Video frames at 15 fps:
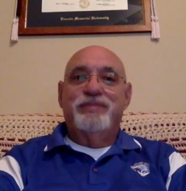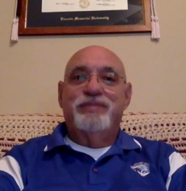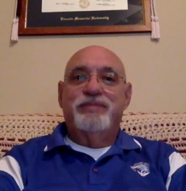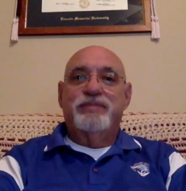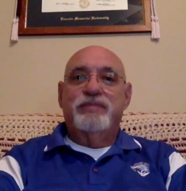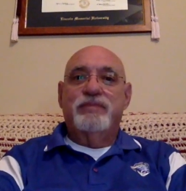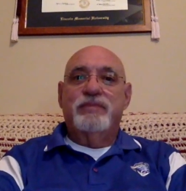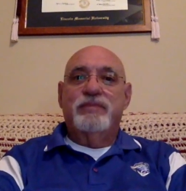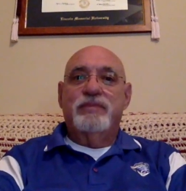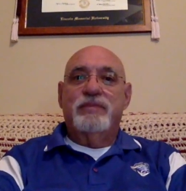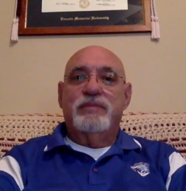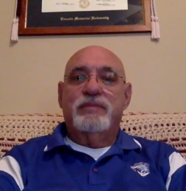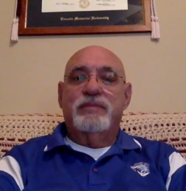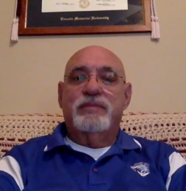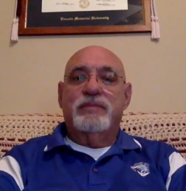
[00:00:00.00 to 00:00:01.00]

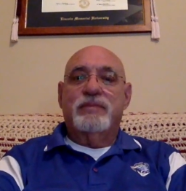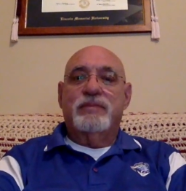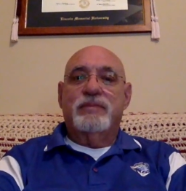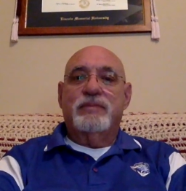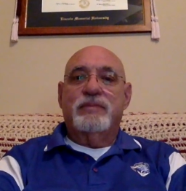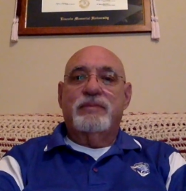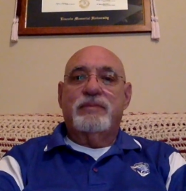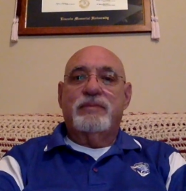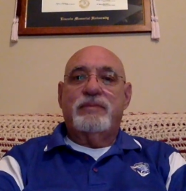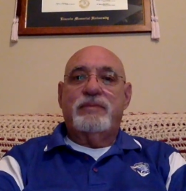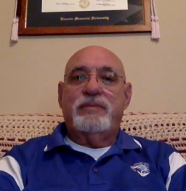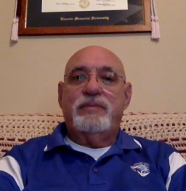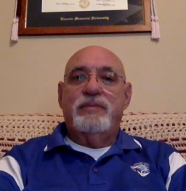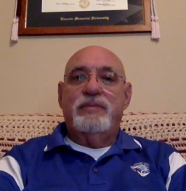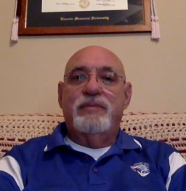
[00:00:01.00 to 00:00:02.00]

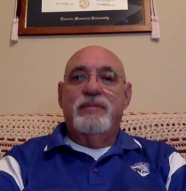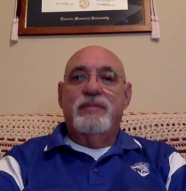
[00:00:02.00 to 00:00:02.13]
Nothing is said.